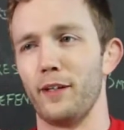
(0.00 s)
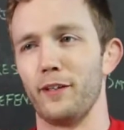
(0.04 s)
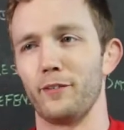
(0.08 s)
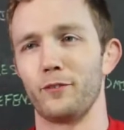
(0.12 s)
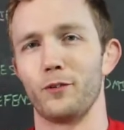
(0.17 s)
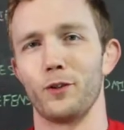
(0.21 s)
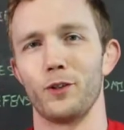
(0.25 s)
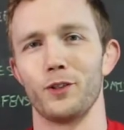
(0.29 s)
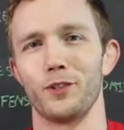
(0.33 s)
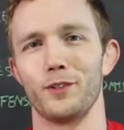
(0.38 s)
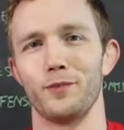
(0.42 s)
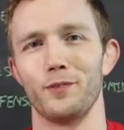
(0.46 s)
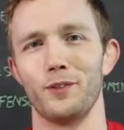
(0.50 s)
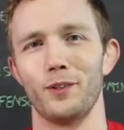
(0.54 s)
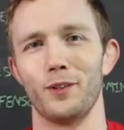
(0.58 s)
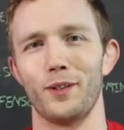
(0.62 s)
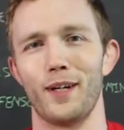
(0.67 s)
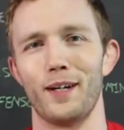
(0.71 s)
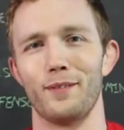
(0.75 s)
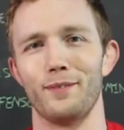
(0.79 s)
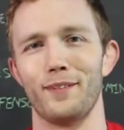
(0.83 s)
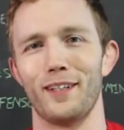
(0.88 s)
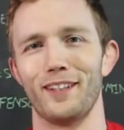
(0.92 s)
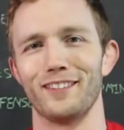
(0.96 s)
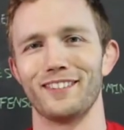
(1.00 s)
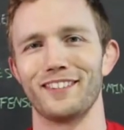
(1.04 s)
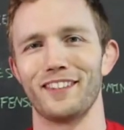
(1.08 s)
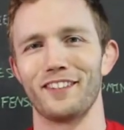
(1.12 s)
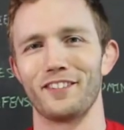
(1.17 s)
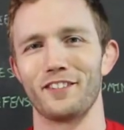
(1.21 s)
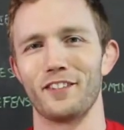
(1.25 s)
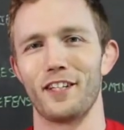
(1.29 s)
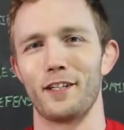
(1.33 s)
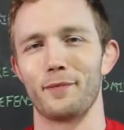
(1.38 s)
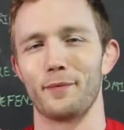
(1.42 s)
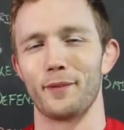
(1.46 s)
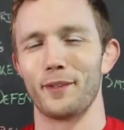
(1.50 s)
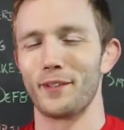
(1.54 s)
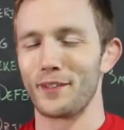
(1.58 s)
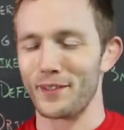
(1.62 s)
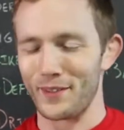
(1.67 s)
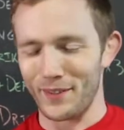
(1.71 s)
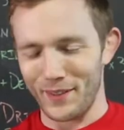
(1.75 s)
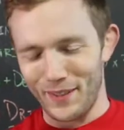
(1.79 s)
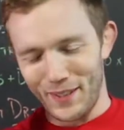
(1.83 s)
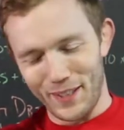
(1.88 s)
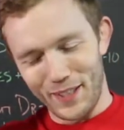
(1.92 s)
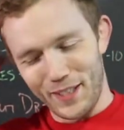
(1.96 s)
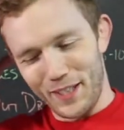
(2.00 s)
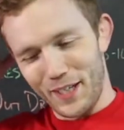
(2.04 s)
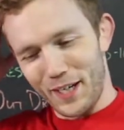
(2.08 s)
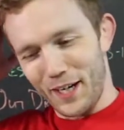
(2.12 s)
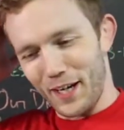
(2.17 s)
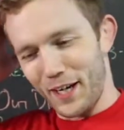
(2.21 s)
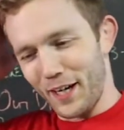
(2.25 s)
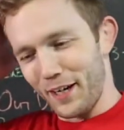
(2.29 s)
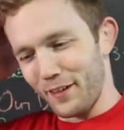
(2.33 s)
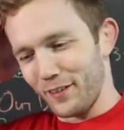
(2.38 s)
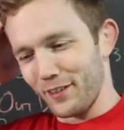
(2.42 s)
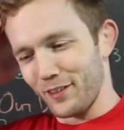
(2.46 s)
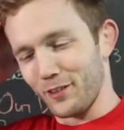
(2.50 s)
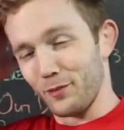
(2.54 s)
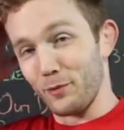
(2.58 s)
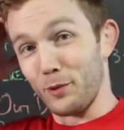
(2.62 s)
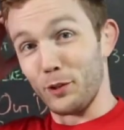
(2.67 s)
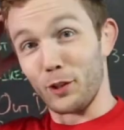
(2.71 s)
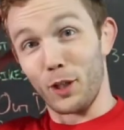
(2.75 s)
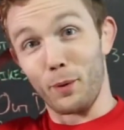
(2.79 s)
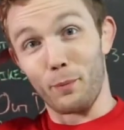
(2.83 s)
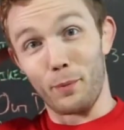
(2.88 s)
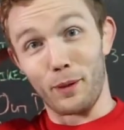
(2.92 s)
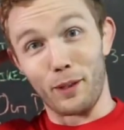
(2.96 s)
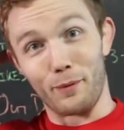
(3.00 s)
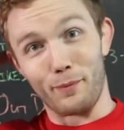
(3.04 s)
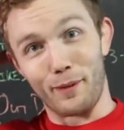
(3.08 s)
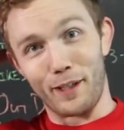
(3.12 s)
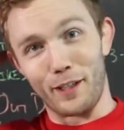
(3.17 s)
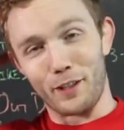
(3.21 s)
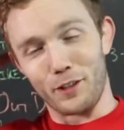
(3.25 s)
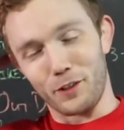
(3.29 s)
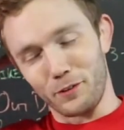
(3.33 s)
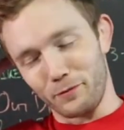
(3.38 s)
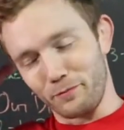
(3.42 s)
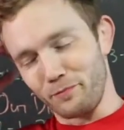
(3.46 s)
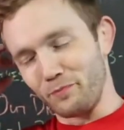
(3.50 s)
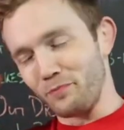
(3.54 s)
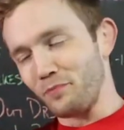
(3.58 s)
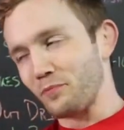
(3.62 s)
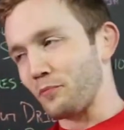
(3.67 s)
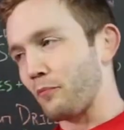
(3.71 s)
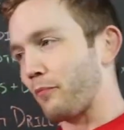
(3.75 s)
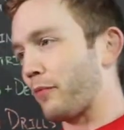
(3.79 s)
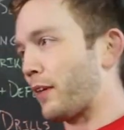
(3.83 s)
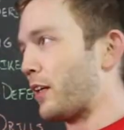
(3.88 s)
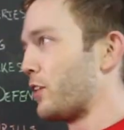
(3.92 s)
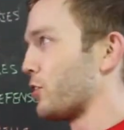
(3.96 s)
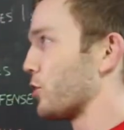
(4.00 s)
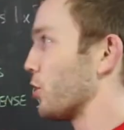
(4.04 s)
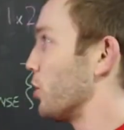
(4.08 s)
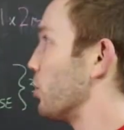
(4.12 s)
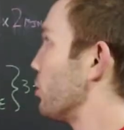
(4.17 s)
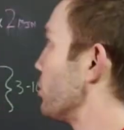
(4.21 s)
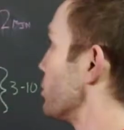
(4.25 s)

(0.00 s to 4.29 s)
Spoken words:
of course, if you don't have downstairs neighbors, because you'll be jumping a bunch. So